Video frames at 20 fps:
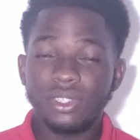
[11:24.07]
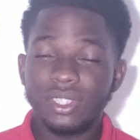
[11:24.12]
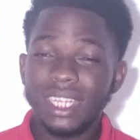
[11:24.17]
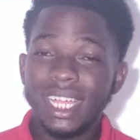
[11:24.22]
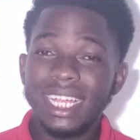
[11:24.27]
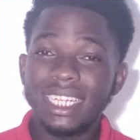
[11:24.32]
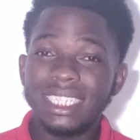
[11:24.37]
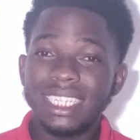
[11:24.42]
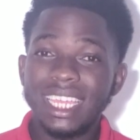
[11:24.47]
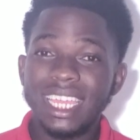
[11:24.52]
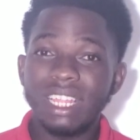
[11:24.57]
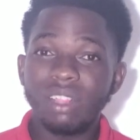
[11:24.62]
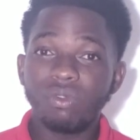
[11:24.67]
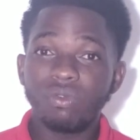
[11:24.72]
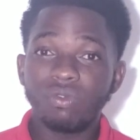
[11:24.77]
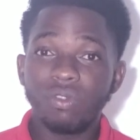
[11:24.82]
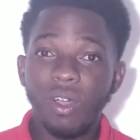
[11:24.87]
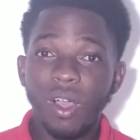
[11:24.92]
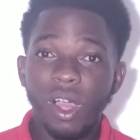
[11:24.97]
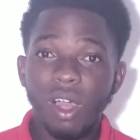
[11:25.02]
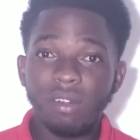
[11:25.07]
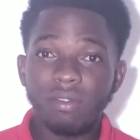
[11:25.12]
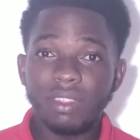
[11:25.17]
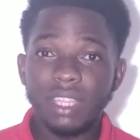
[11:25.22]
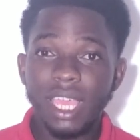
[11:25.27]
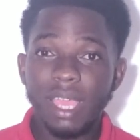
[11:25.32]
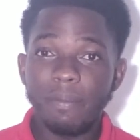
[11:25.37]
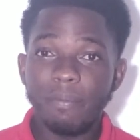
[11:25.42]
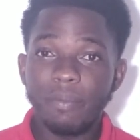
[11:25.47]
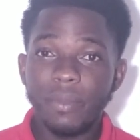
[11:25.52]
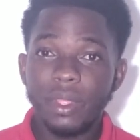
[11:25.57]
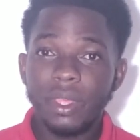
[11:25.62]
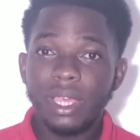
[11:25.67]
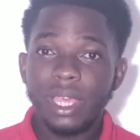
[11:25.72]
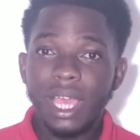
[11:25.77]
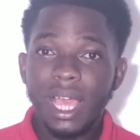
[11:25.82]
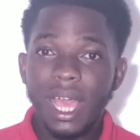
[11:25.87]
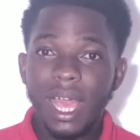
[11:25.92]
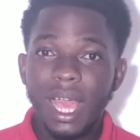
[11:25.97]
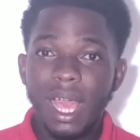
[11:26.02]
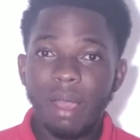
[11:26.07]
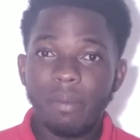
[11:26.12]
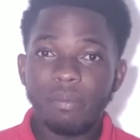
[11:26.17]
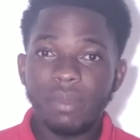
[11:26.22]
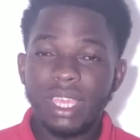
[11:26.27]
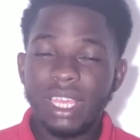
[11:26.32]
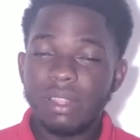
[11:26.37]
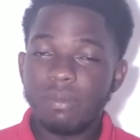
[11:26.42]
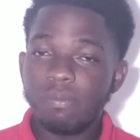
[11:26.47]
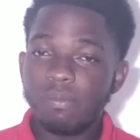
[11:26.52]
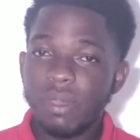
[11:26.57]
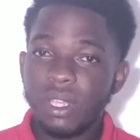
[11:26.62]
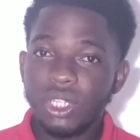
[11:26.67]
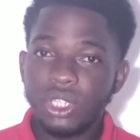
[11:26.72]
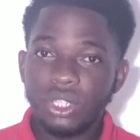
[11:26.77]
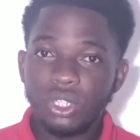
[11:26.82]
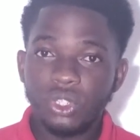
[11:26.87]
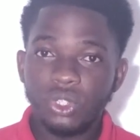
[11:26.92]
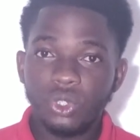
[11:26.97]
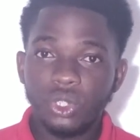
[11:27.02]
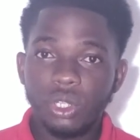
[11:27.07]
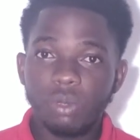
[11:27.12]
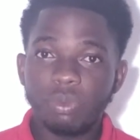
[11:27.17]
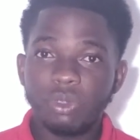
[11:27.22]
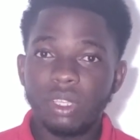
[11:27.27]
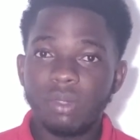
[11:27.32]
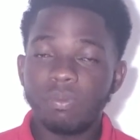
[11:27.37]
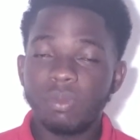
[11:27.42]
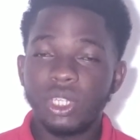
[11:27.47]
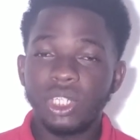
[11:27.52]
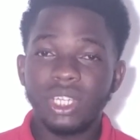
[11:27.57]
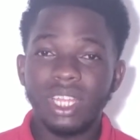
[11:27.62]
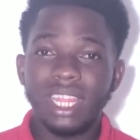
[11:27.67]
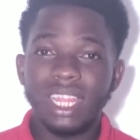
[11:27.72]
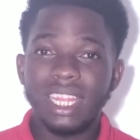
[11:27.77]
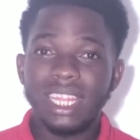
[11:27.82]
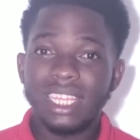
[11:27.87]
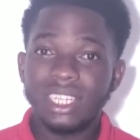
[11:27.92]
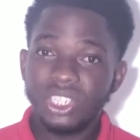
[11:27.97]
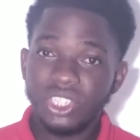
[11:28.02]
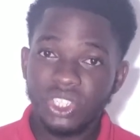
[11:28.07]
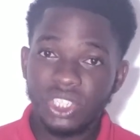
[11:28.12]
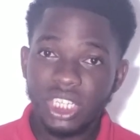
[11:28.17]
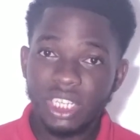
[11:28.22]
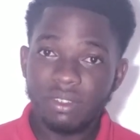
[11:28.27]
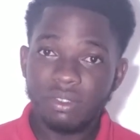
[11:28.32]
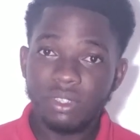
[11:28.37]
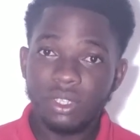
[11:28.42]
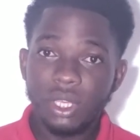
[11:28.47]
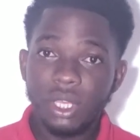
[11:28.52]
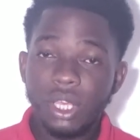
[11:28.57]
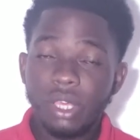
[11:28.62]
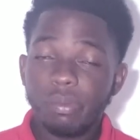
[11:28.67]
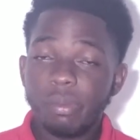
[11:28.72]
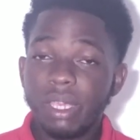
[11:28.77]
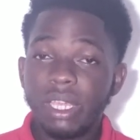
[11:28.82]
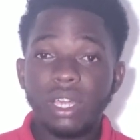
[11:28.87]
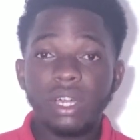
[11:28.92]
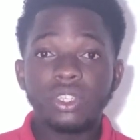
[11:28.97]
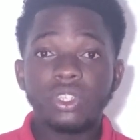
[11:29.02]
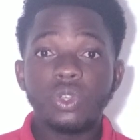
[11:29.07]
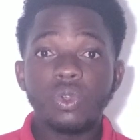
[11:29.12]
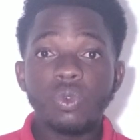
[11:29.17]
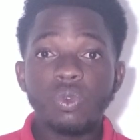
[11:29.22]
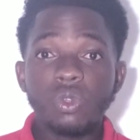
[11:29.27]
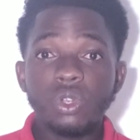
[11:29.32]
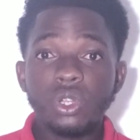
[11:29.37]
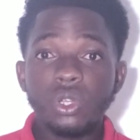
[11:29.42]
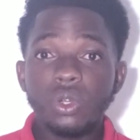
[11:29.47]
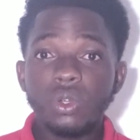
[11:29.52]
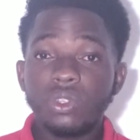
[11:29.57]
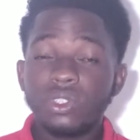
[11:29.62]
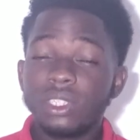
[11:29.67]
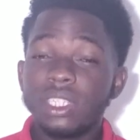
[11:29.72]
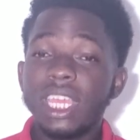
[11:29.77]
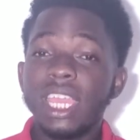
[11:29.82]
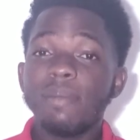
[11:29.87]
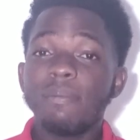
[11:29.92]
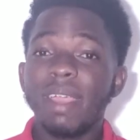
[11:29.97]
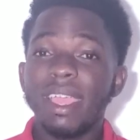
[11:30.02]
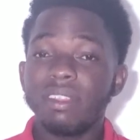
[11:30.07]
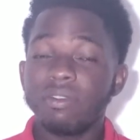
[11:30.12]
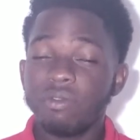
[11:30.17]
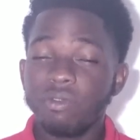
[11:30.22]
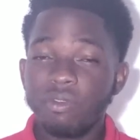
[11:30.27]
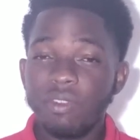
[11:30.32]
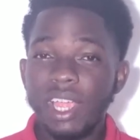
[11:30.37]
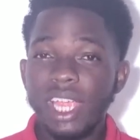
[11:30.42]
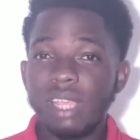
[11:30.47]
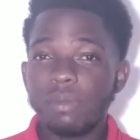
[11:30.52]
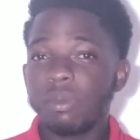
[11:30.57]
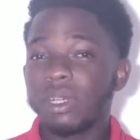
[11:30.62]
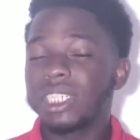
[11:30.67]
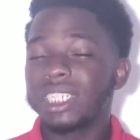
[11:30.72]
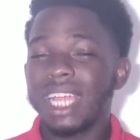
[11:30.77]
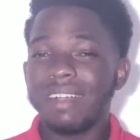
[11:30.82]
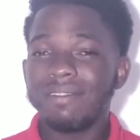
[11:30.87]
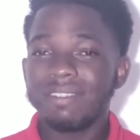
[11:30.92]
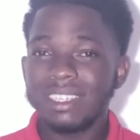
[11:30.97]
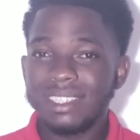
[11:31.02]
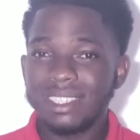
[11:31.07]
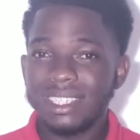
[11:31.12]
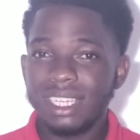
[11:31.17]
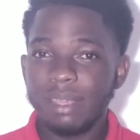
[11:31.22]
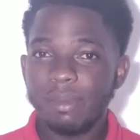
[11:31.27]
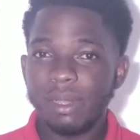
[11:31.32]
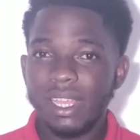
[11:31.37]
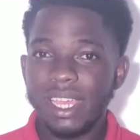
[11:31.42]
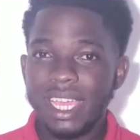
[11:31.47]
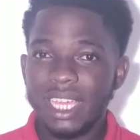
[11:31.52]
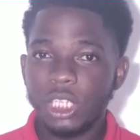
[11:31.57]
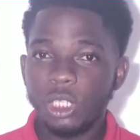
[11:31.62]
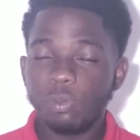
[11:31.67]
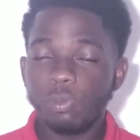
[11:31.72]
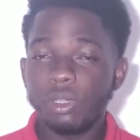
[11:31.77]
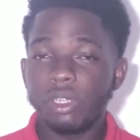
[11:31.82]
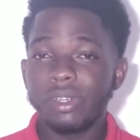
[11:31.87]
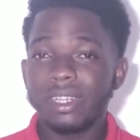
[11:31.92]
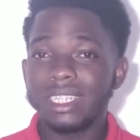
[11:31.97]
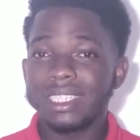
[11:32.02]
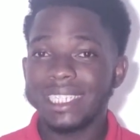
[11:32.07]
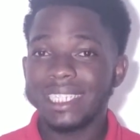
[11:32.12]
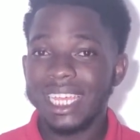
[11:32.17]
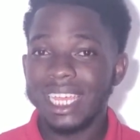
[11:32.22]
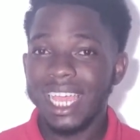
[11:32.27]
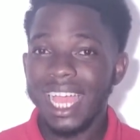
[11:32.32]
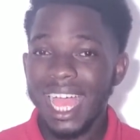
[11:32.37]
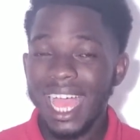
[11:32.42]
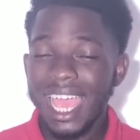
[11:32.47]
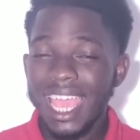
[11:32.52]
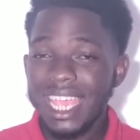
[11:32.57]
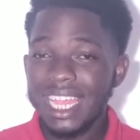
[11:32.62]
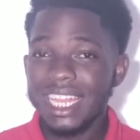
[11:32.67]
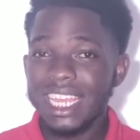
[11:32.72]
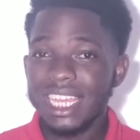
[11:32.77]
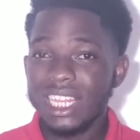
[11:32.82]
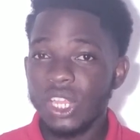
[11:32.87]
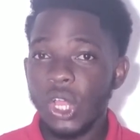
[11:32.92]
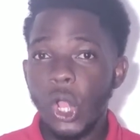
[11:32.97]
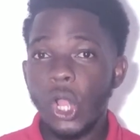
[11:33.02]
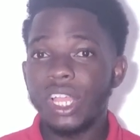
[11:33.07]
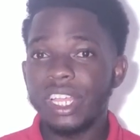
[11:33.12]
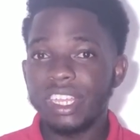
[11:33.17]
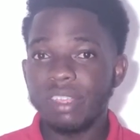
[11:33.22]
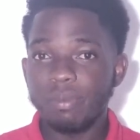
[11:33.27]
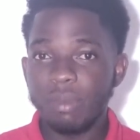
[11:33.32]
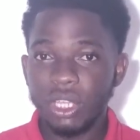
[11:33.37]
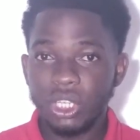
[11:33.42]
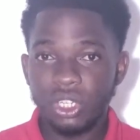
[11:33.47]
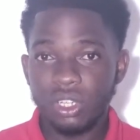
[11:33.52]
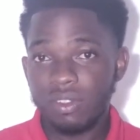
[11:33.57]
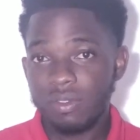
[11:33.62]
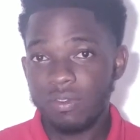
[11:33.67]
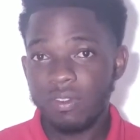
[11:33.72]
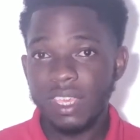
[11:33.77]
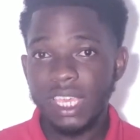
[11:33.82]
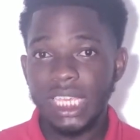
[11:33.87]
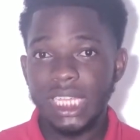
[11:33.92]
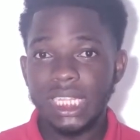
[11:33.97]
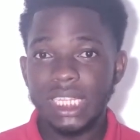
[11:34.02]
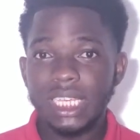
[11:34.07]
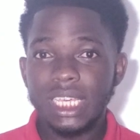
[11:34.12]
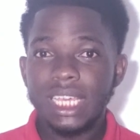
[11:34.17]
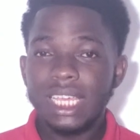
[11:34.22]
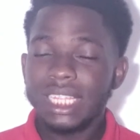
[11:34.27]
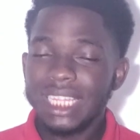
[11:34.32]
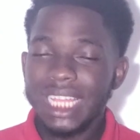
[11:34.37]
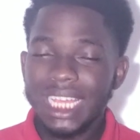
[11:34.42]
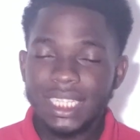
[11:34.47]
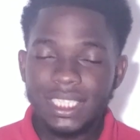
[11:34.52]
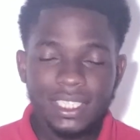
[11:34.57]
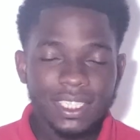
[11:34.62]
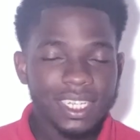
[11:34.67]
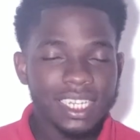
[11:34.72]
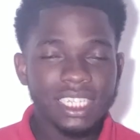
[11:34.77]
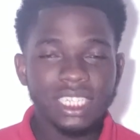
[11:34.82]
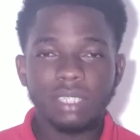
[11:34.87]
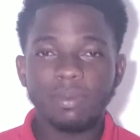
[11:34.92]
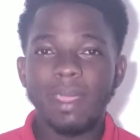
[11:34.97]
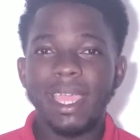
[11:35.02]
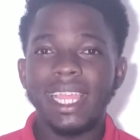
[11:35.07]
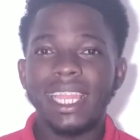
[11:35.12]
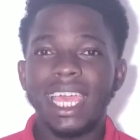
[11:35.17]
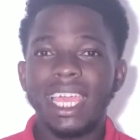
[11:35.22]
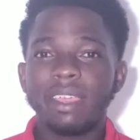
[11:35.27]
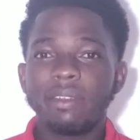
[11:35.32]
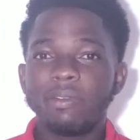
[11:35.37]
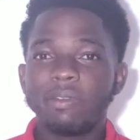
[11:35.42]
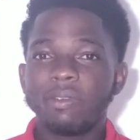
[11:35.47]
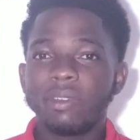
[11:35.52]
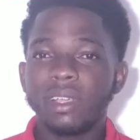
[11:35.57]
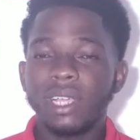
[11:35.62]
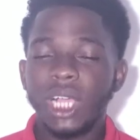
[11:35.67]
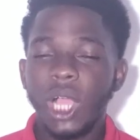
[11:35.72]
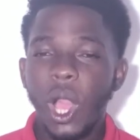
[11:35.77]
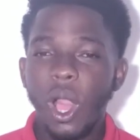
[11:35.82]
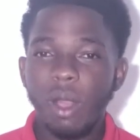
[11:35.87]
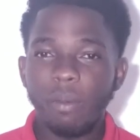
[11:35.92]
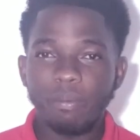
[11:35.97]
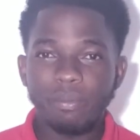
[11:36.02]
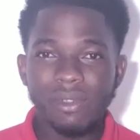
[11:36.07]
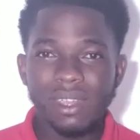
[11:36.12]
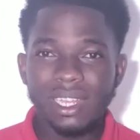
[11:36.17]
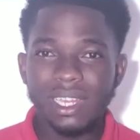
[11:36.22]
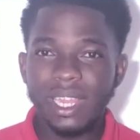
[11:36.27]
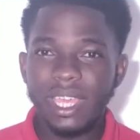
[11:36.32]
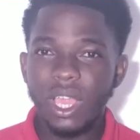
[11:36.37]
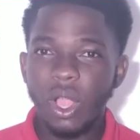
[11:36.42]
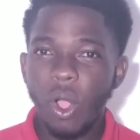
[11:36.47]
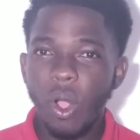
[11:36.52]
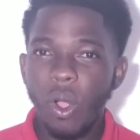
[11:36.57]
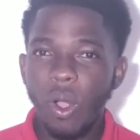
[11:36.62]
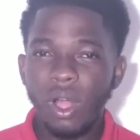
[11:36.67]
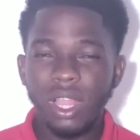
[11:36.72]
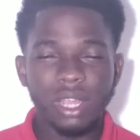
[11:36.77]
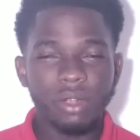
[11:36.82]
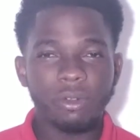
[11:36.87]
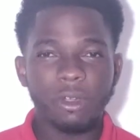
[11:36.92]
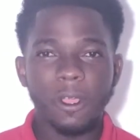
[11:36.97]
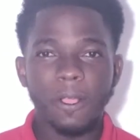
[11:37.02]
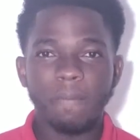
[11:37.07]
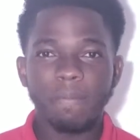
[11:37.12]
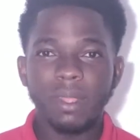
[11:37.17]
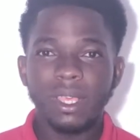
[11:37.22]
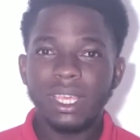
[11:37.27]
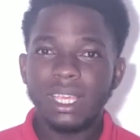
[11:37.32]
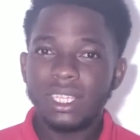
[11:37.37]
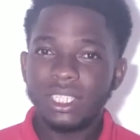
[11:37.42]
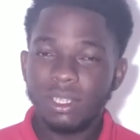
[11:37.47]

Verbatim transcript: Start to involve them um, in mission trips, in mission initiatives, because who knows, they might very much have a similar experience like I did on the mission field that changed my life completely all around.